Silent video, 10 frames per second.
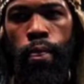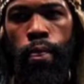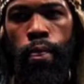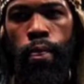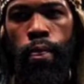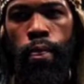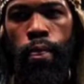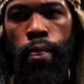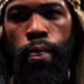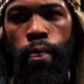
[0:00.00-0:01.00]

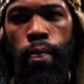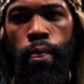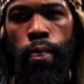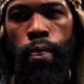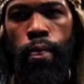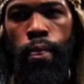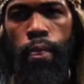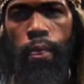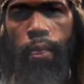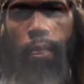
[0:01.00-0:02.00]
(silent)